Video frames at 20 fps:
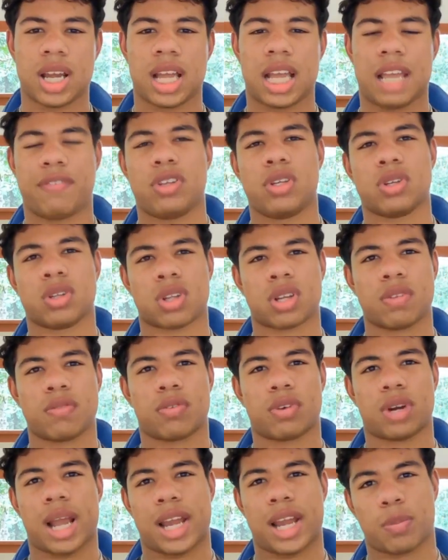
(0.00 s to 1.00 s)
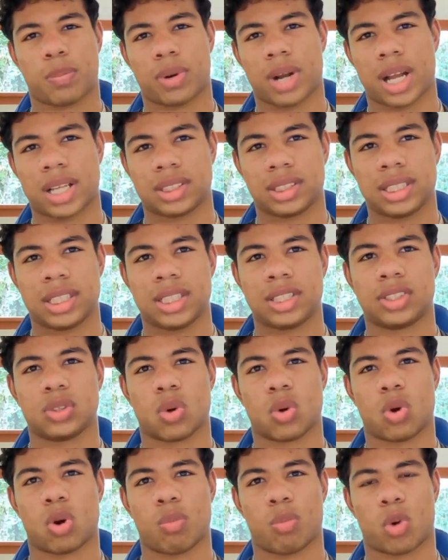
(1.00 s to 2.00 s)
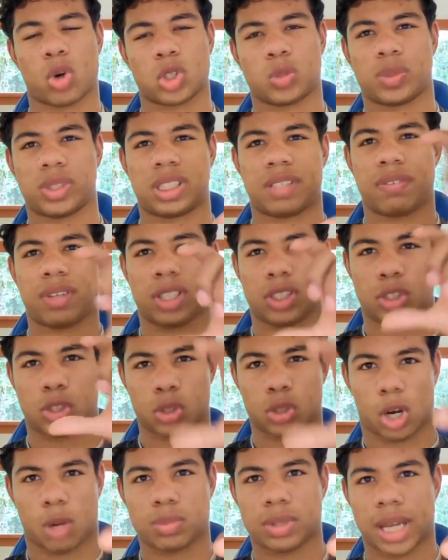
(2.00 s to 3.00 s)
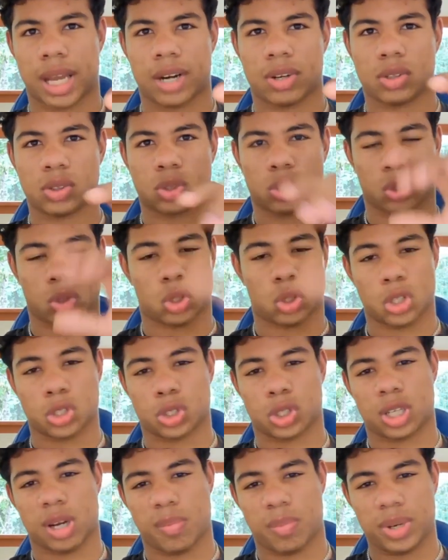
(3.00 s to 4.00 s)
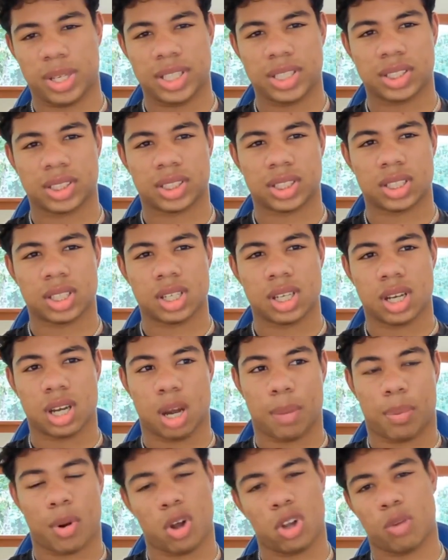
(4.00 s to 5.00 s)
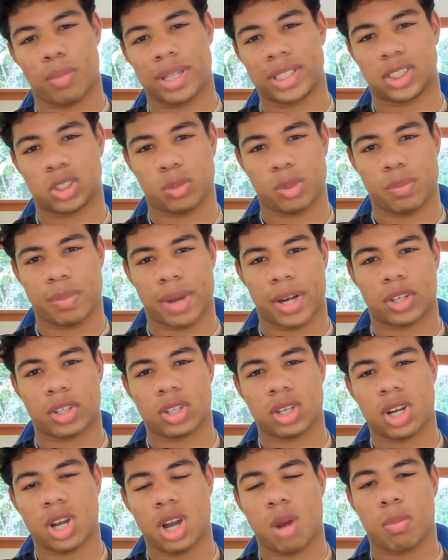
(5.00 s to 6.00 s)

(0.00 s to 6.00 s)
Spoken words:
If you're looking for enterprise leads or more specific job titles or larger companies, Apollo might still be better.